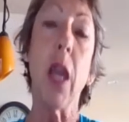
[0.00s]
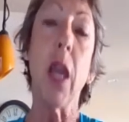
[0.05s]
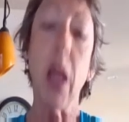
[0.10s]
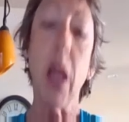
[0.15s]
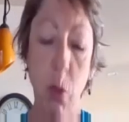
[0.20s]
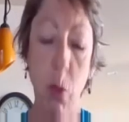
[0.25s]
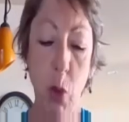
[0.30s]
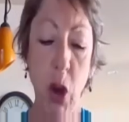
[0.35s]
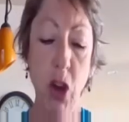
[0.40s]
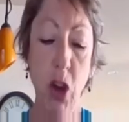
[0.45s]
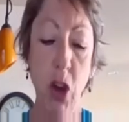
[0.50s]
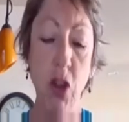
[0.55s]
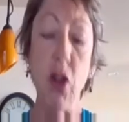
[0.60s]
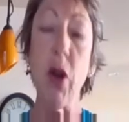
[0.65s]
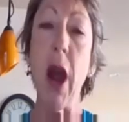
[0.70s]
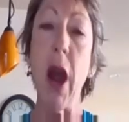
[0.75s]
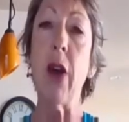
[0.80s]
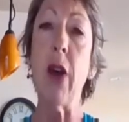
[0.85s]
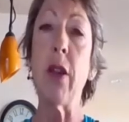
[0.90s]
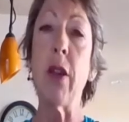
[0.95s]
When you're
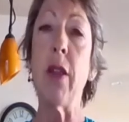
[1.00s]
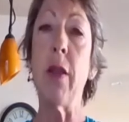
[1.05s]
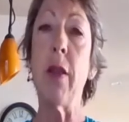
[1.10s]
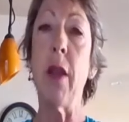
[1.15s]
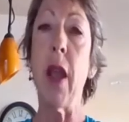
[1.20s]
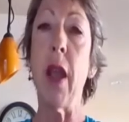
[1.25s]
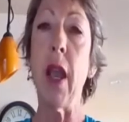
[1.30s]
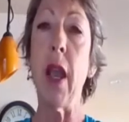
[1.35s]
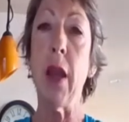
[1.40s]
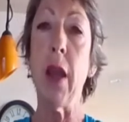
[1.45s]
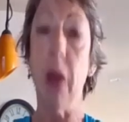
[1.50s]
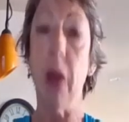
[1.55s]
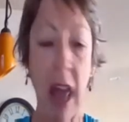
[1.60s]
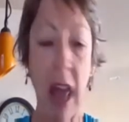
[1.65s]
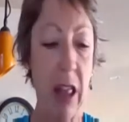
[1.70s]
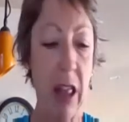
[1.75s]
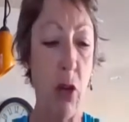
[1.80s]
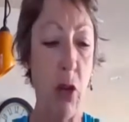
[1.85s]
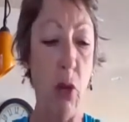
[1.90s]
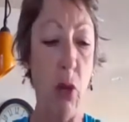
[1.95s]
out at
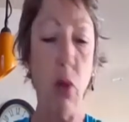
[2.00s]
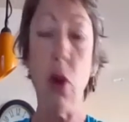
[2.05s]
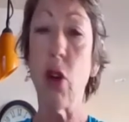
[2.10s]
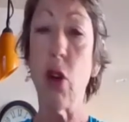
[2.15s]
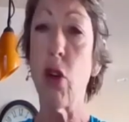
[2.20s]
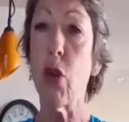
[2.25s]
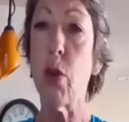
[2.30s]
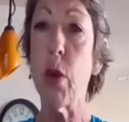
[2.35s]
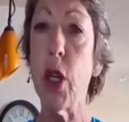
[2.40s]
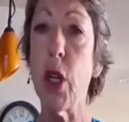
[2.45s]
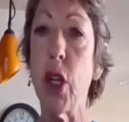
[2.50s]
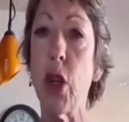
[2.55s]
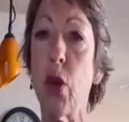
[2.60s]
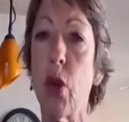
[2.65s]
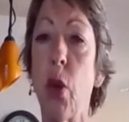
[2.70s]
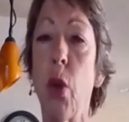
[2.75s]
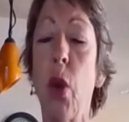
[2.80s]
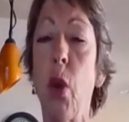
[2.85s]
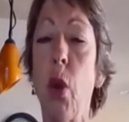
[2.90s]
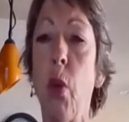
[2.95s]
the grocery
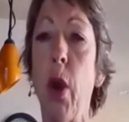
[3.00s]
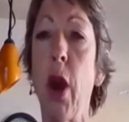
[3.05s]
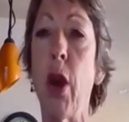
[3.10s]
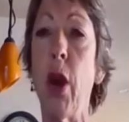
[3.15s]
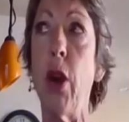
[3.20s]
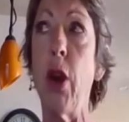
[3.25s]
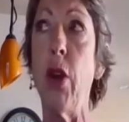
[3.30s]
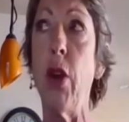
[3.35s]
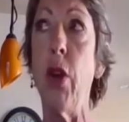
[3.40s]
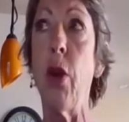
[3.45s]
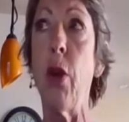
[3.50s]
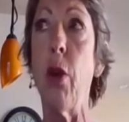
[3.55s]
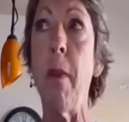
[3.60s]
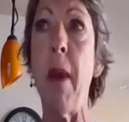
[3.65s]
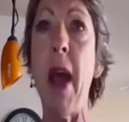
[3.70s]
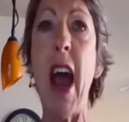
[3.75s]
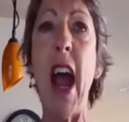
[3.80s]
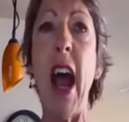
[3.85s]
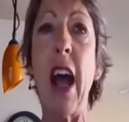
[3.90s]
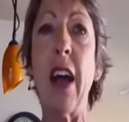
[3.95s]
store wearing your
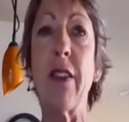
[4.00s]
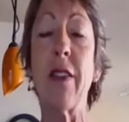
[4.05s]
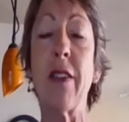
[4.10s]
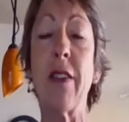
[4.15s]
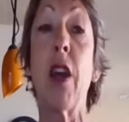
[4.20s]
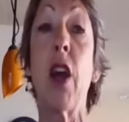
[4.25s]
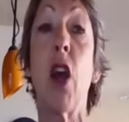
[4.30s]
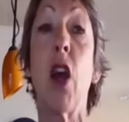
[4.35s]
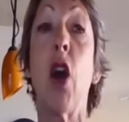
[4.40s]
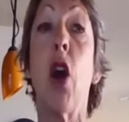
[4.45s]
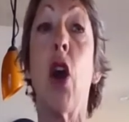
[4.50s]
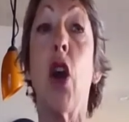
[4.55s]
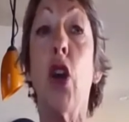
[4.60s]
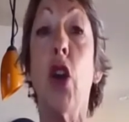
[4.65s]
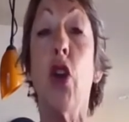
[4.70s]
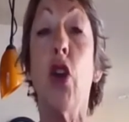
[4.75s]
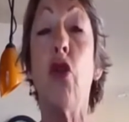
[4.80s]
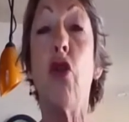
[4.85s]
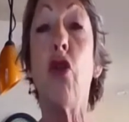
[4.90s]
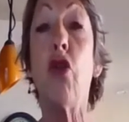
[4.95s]
mask,
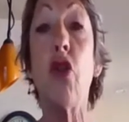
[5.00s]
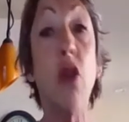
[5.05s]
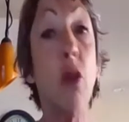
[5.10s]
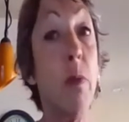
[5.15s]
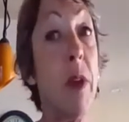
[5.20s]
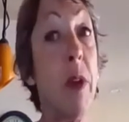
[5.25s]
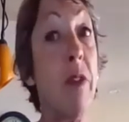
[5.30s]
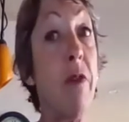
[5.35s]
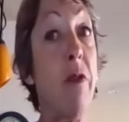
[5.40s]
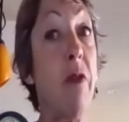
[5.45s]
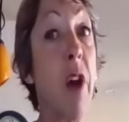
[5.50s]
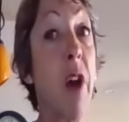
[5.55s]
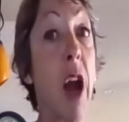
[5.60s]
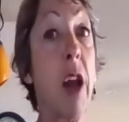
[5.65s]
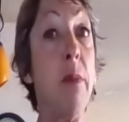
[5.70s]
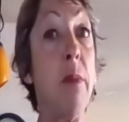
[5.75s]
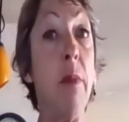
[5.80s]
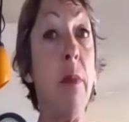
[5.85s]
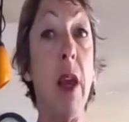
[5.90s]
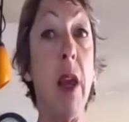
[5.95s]
you should be
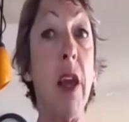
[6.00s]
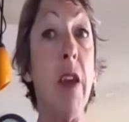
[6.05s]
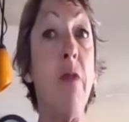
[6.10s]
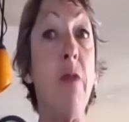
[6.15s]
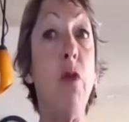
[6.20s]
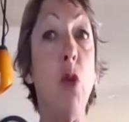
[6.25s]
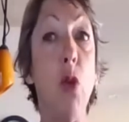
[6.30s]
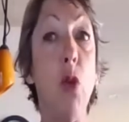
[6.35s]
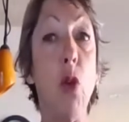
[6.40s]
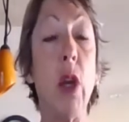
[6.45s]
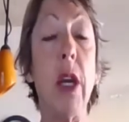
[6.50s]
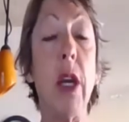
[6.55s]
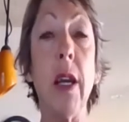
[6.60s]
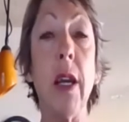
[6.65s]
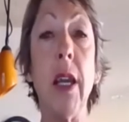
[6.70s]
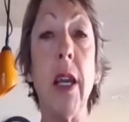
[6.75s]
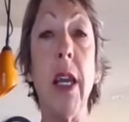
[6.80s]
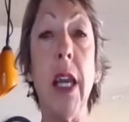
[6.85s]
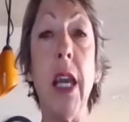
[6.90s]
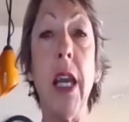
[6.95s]
fine if you
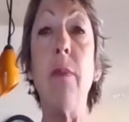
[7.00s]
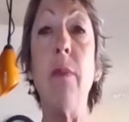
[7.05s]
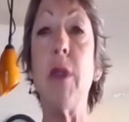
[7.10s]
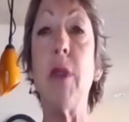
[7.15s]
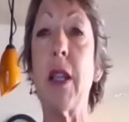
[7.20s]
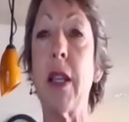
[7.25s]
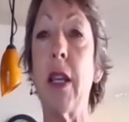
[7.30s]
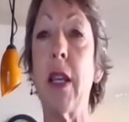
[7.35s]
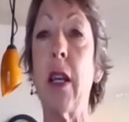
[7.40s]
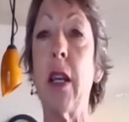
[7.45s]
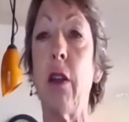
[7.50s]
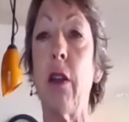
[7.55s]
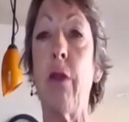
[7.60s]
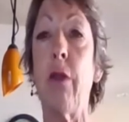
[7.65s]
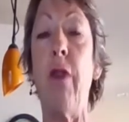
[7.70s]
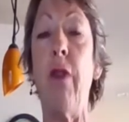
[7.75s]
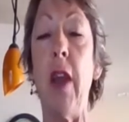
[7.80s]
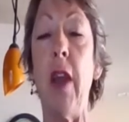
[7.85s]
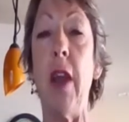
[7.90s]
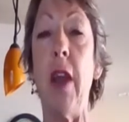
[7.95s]
keep 6
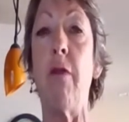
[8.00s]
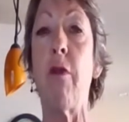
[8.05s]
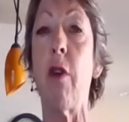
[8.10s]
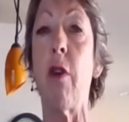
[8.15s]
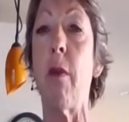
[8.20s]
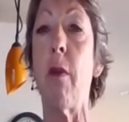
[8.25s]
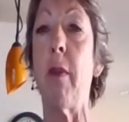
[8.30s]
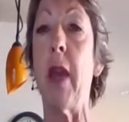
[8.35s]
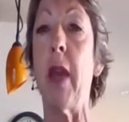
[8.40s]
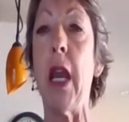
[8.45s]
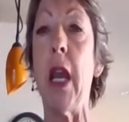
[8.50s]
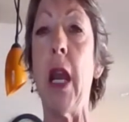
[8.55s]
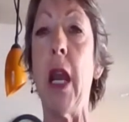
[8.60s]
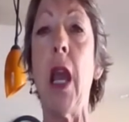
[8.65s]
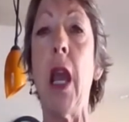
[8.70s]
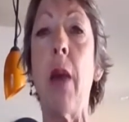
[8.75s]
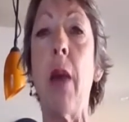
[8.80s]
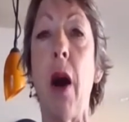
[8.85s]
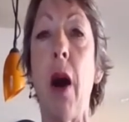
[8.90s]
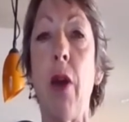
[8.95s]
feet from
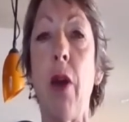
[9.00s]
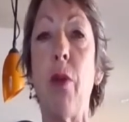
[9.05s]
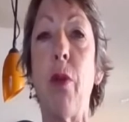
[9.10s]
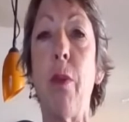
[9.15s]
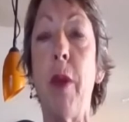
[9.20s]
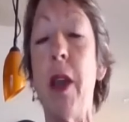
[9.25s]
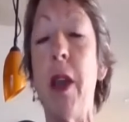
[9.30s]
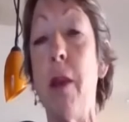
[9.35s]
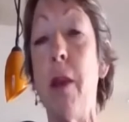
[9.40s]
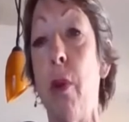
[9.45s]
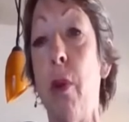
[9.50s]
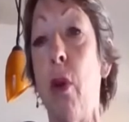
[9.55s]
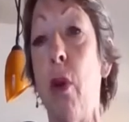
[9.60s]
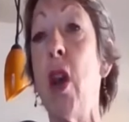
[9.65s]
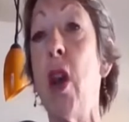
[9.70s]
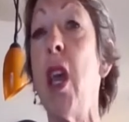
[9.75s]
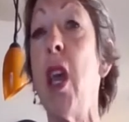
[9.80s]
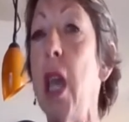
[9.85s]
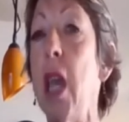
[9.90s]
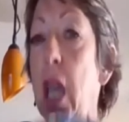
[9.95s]
any other people,
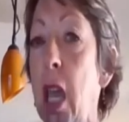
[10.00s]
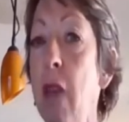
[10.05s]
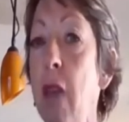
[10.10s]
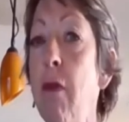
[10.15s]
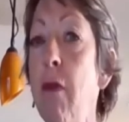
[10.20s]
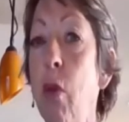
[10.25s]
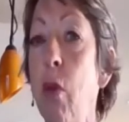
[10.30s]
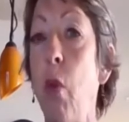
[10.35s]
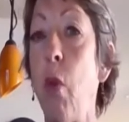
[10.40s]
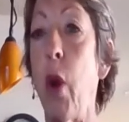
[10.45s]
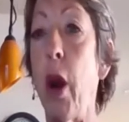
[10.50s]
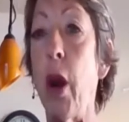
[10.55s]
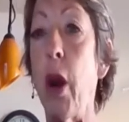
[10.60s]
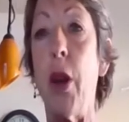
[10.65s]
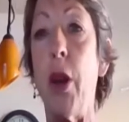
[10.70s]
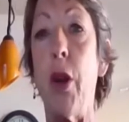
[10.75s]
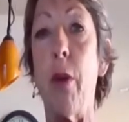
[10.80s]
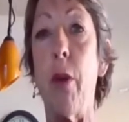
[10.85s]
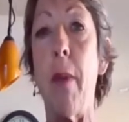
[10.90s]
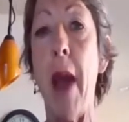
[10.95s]
even wearing
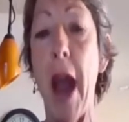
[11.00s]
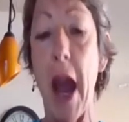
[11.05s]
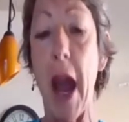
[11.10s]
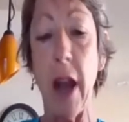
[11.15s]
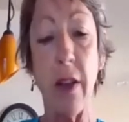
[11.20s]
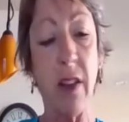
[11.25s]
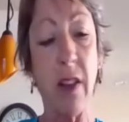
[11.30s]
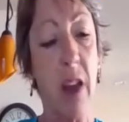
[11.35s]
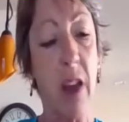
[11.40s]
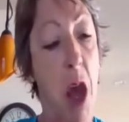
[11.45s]
your mask.